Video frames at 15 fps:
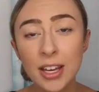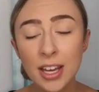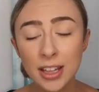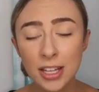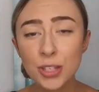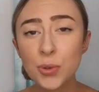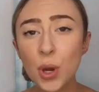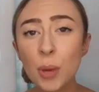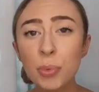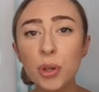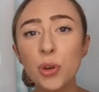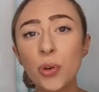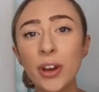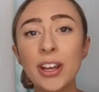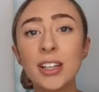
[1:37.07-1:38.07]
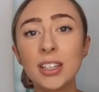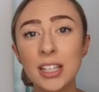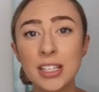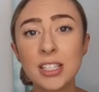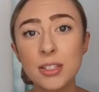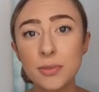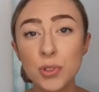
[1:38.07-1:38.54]
this will help you create a
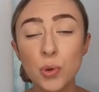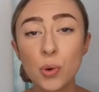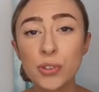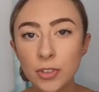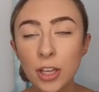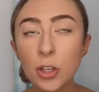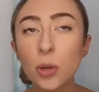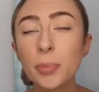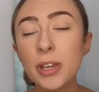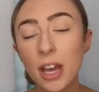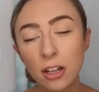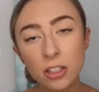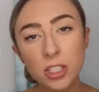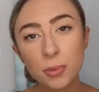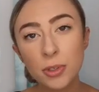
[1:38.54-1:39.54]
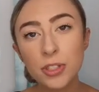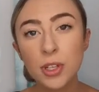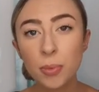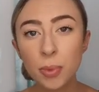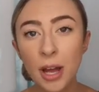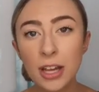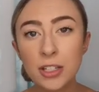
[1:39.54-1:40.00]
list of schools that you'll be eligible to
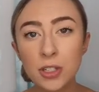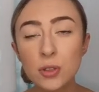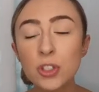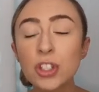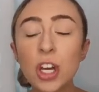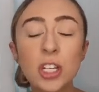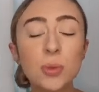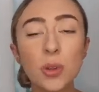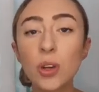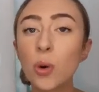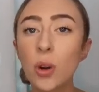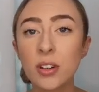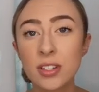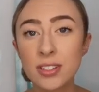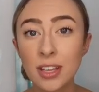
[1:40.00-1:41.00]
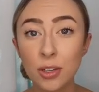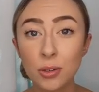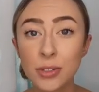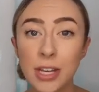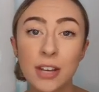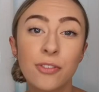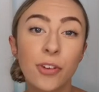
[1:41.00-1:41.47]
apply to just with the courses that you'll
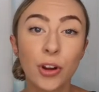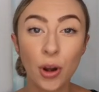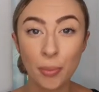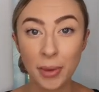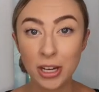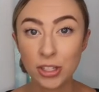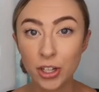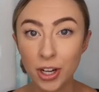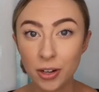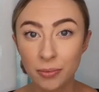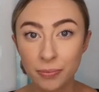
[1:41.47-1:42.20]
take for your major.